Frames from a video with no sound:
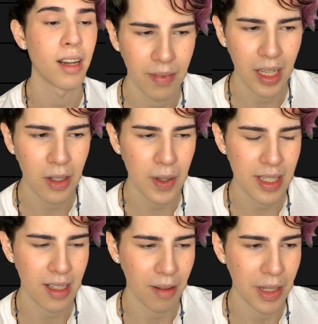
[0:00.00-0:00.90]
They go as
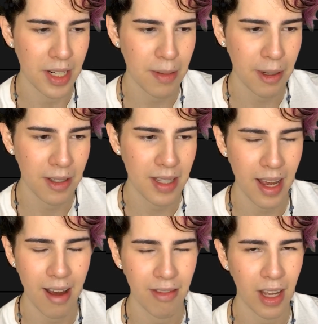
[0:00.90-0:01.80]
Sting Me just because they
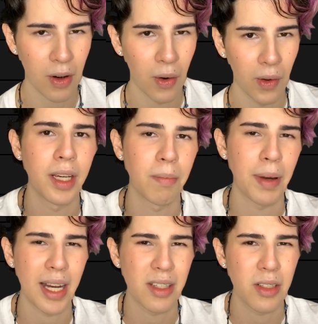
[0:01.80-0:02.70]
have that whole like,
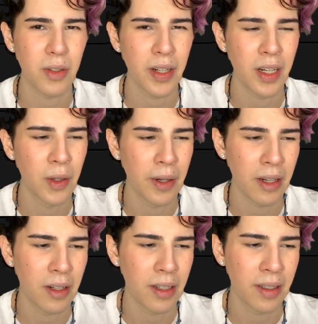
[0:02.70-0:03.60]
backstory going
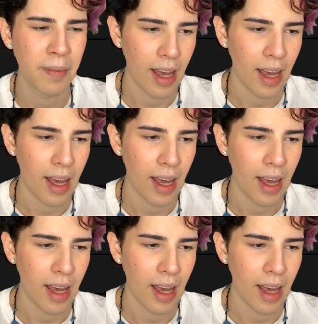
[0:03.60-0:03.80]
on.